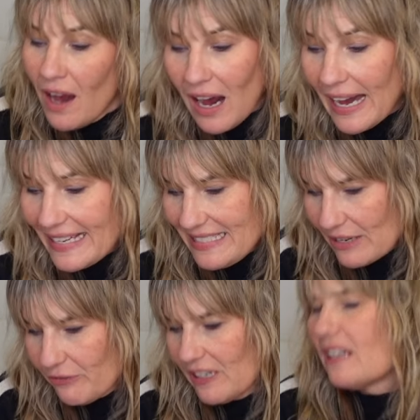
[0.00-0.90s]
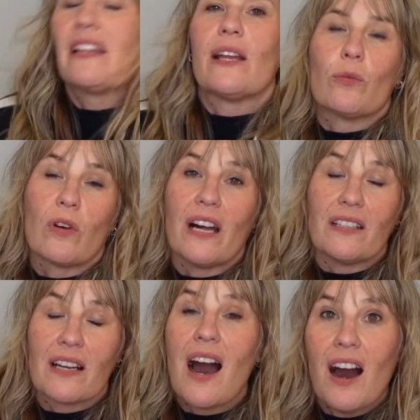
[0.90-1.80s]
I definitely
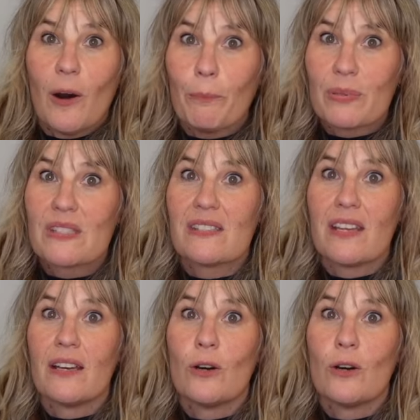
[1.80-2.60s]
run comps